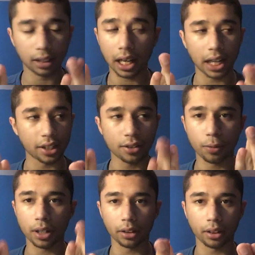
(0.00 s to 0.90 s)
I just
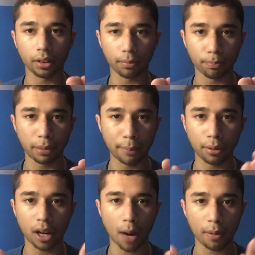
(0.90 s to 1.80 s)
want
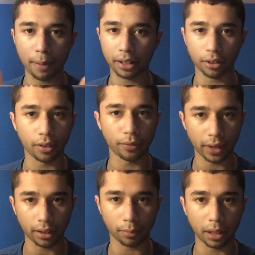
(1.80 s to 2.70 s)
people coming back to the
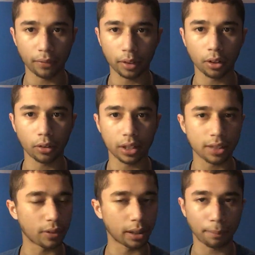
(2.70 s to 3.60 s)
fandom, even though it's
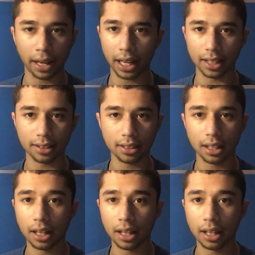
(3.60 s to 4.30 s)
from the past.